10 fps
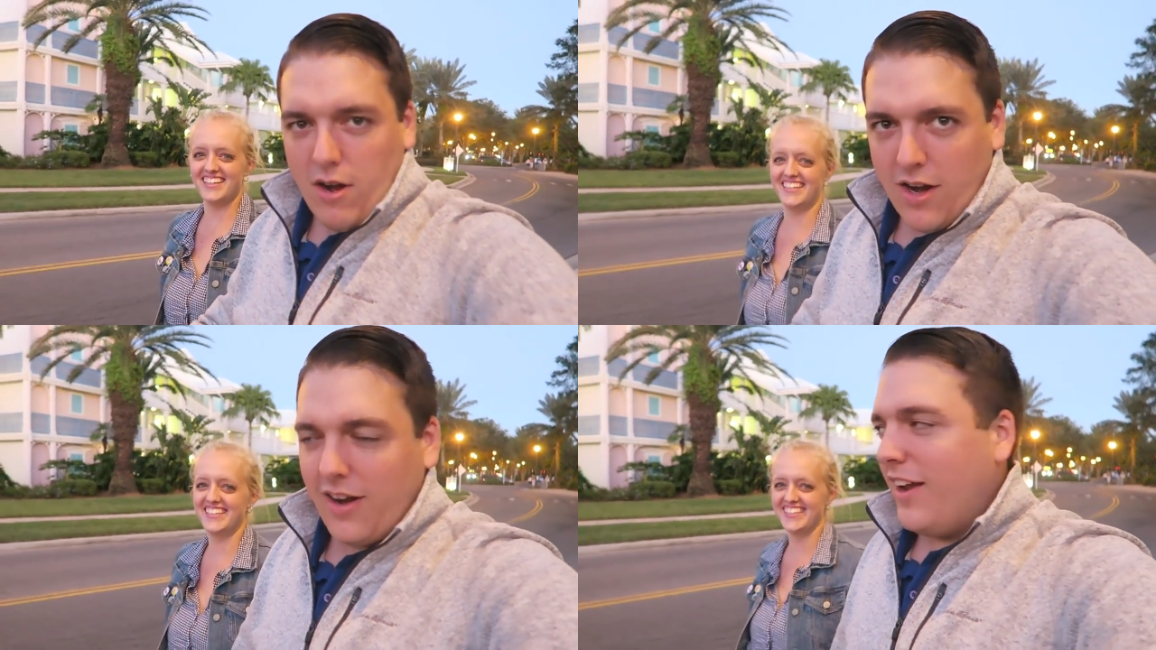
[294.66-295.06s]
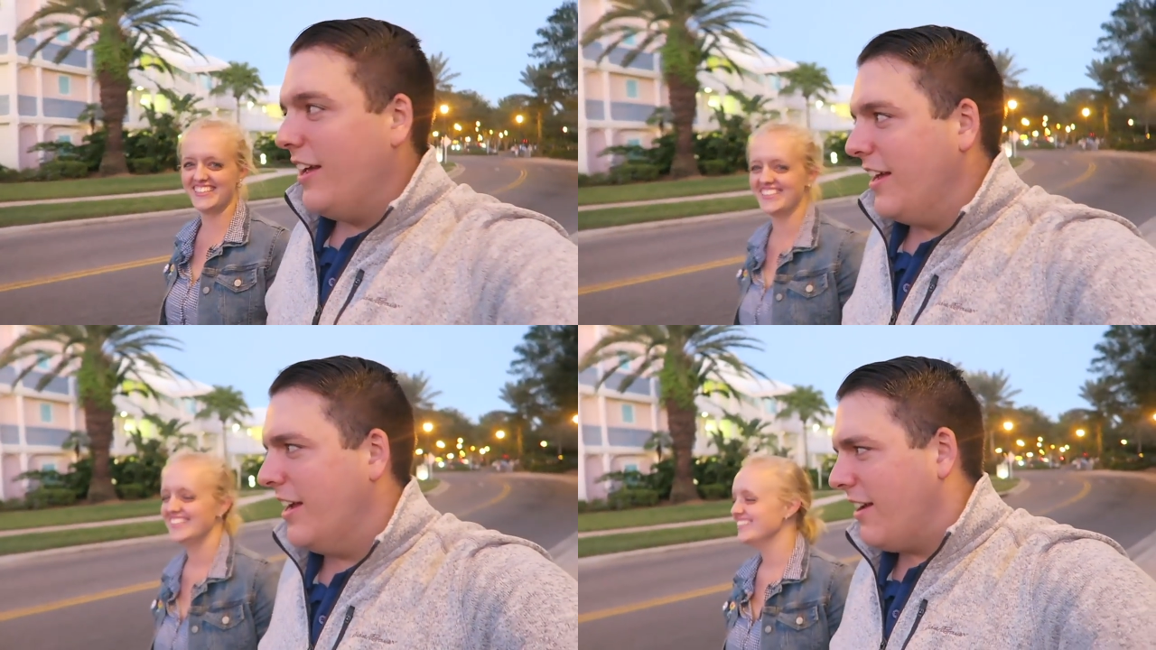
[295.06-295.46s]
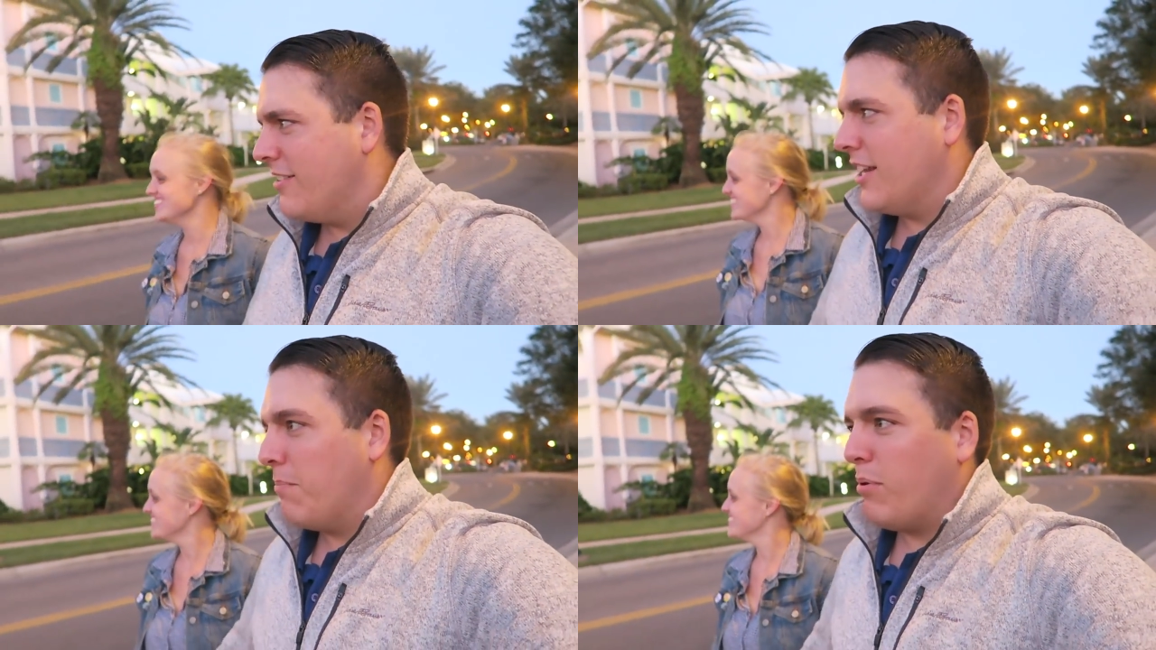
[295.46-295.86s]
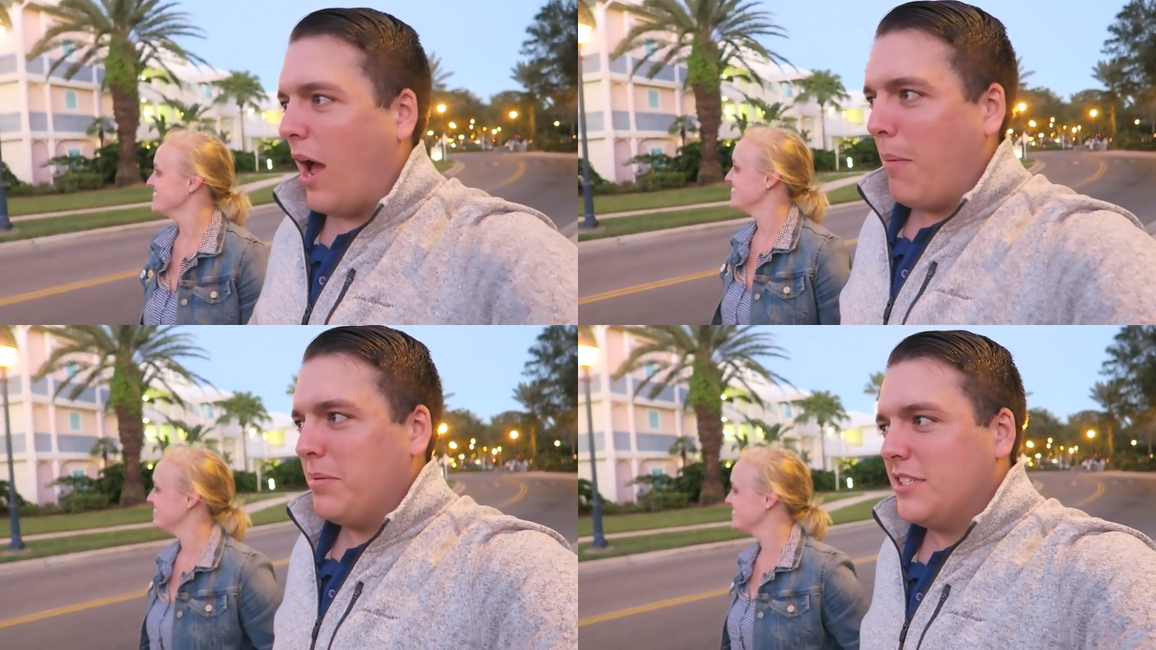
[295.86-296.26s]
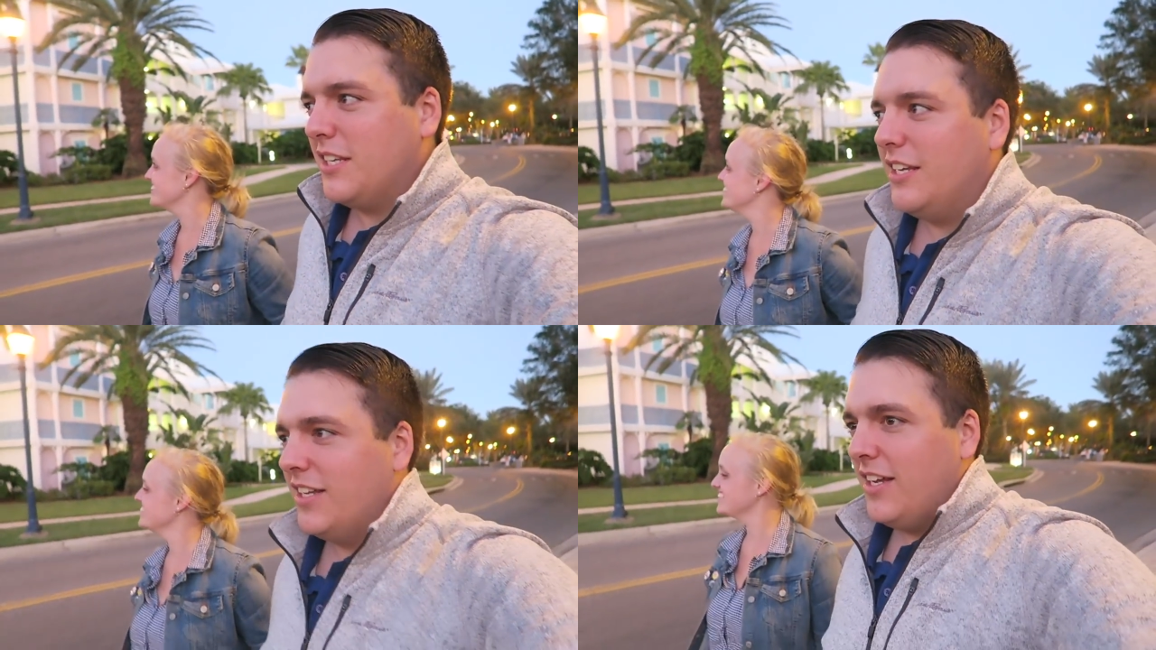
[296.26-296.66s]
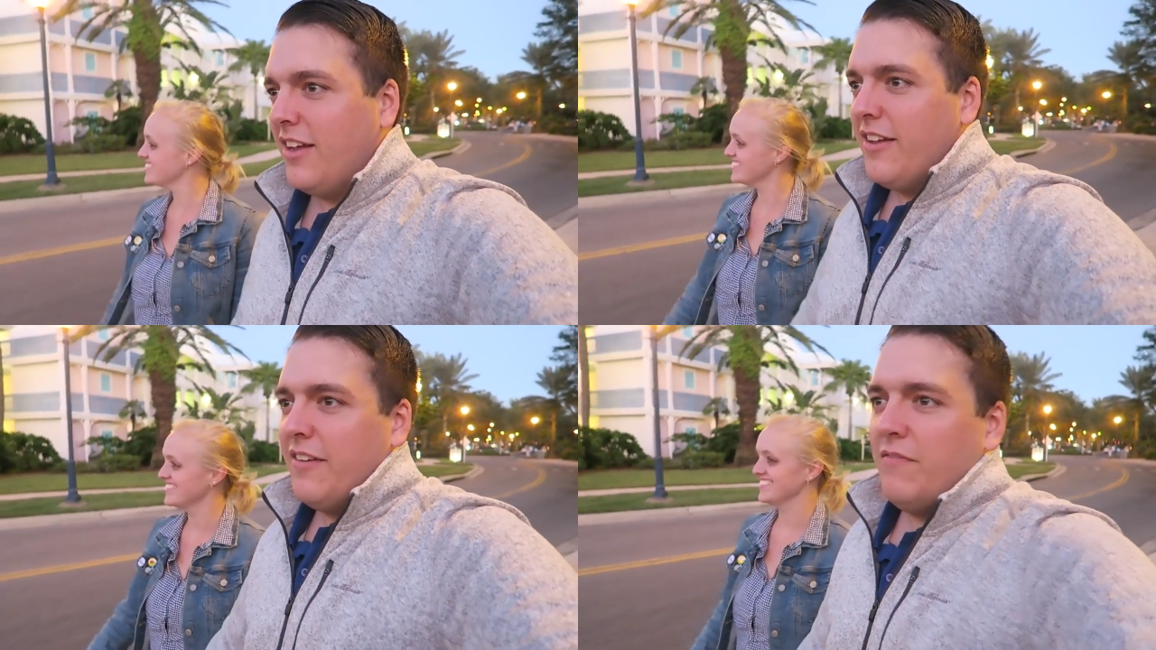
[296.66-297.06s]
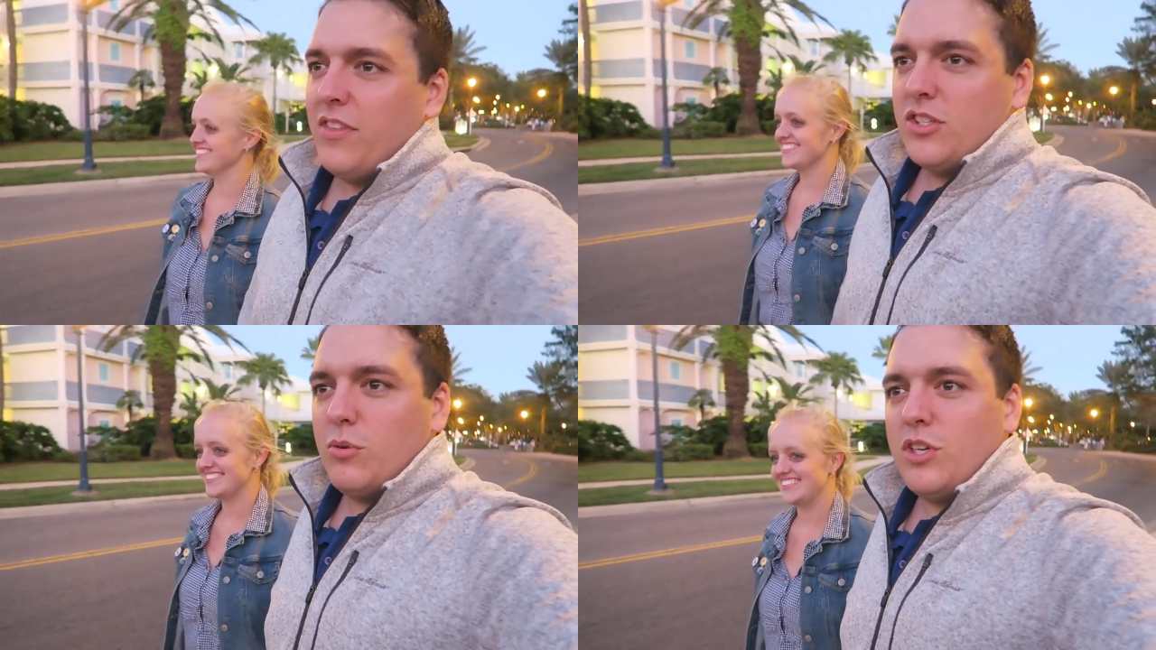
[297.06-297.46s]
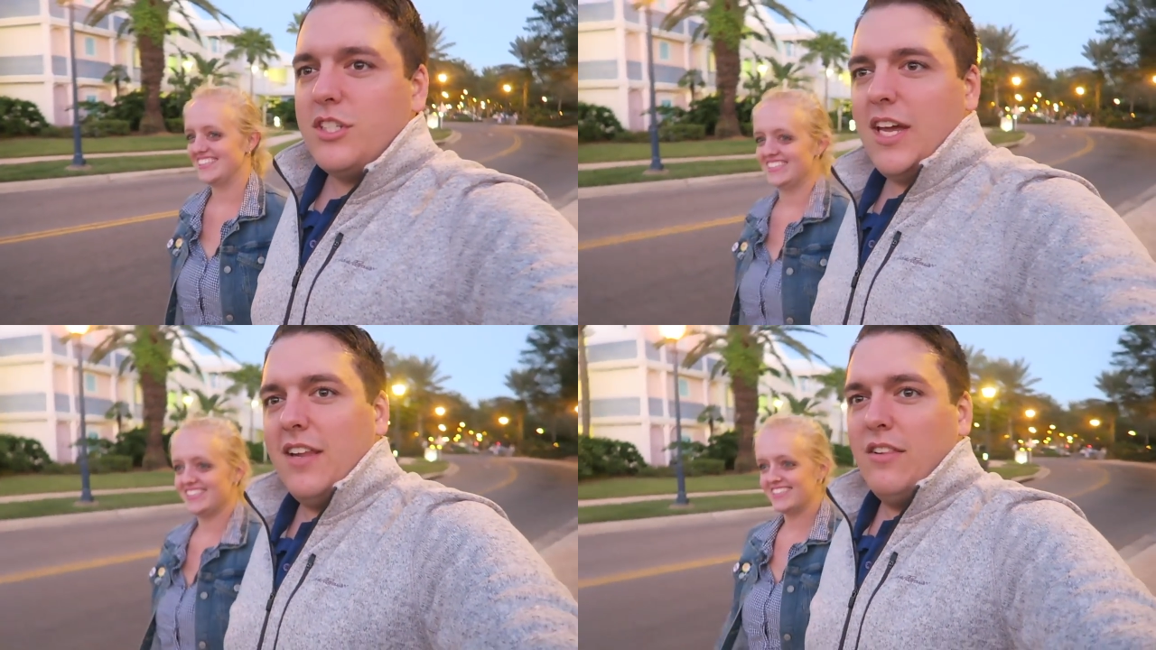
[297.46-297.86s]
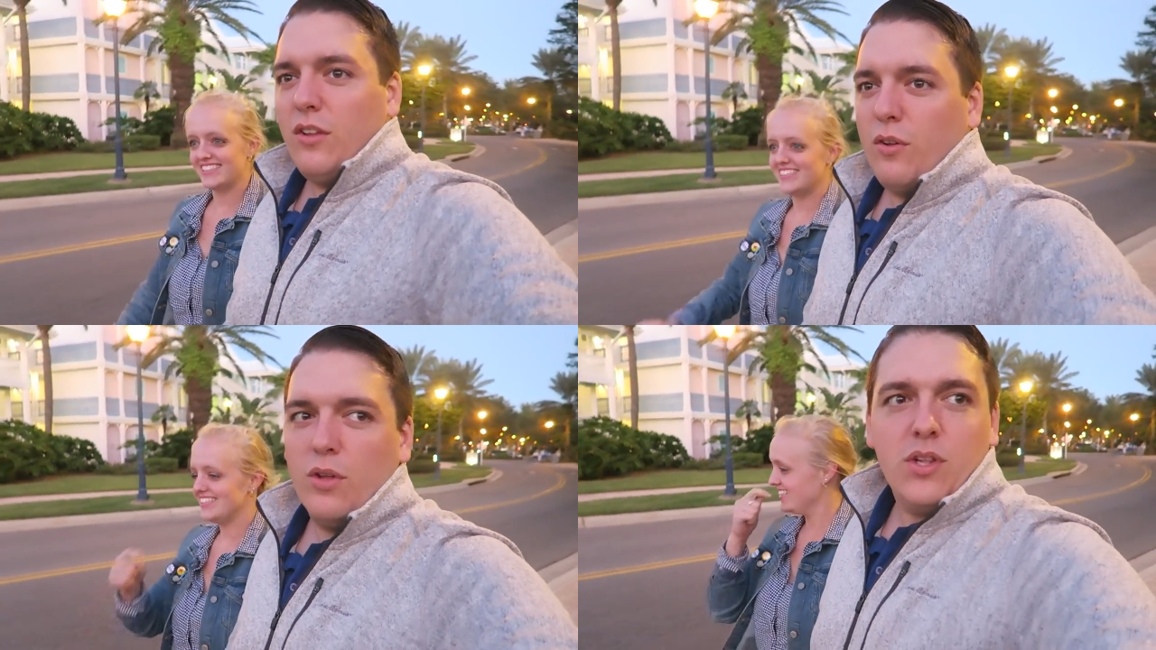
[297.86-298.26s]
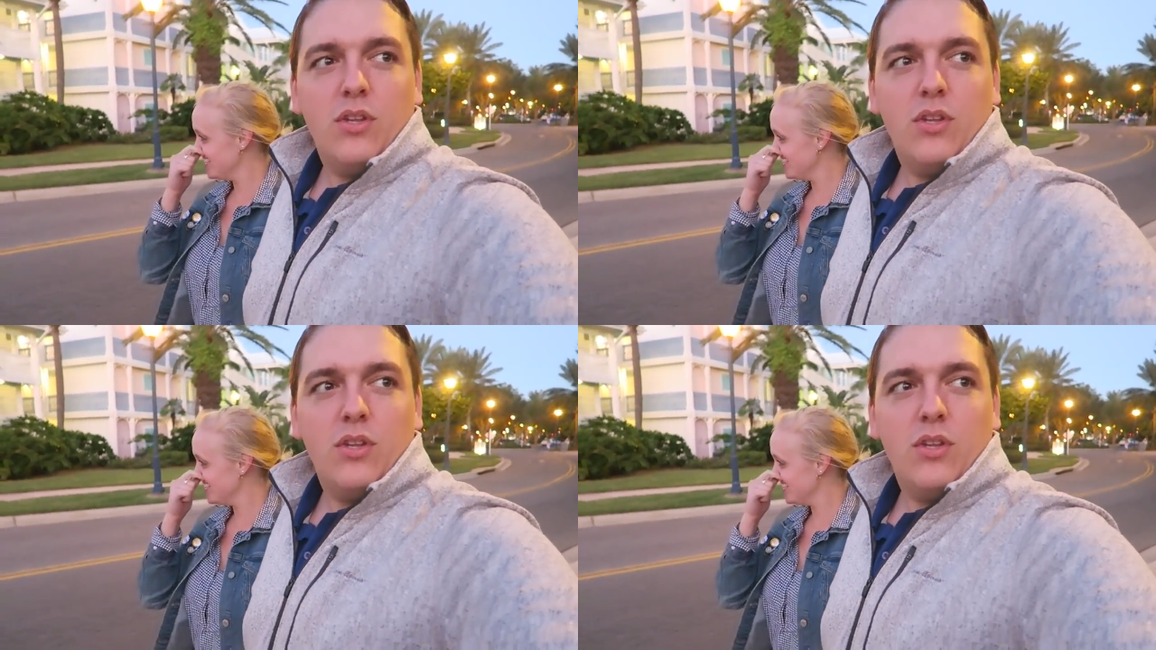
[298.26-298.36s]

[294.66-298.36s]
Speaker 1: I was like, props. So we're just taking a little